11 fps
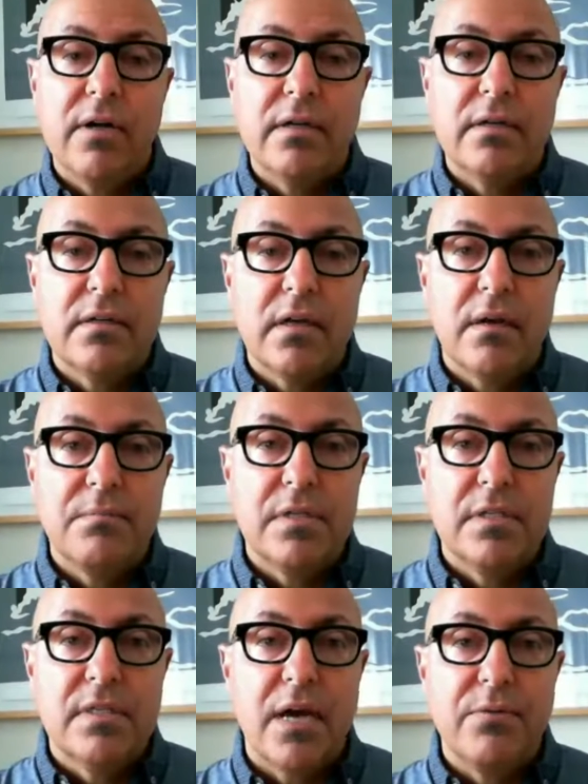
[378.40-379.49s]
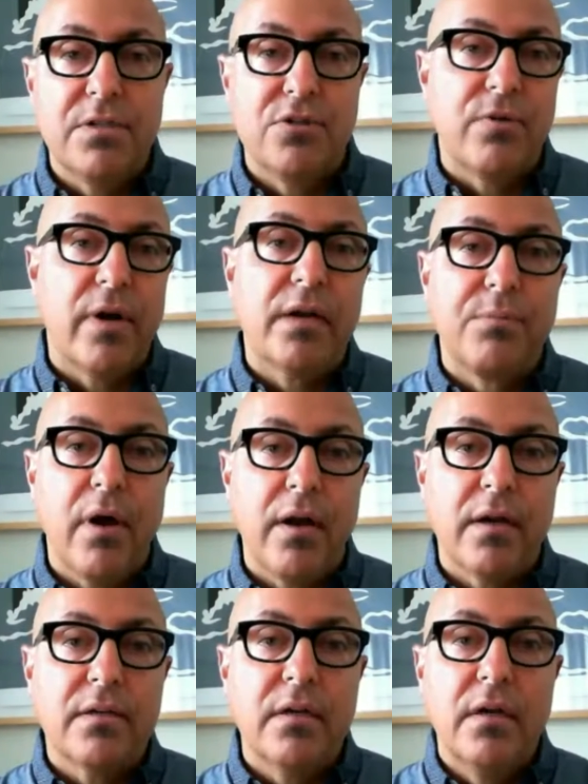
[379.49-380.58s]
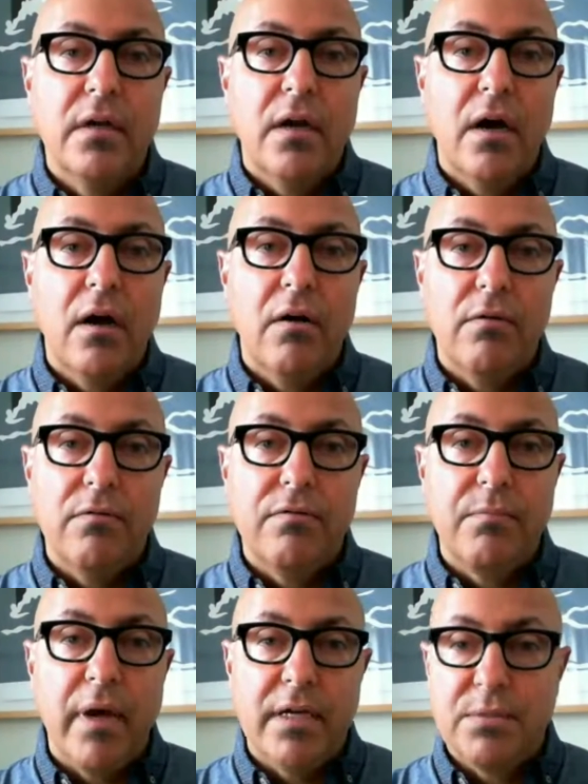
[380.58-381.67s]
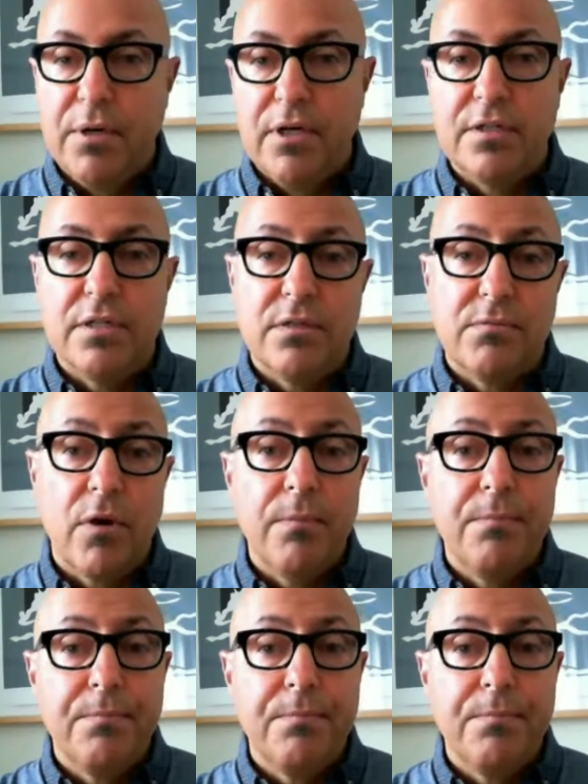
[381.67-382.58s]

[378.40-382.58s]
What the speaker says: it, since that was a direct product of my experiences in Rome.